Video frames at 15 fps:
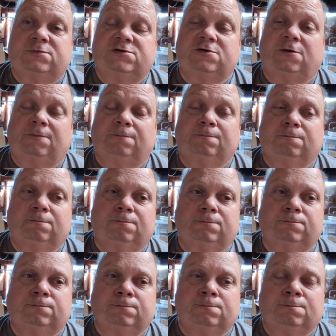So,
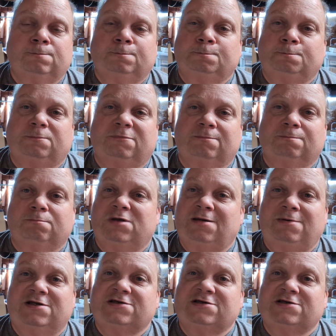maybe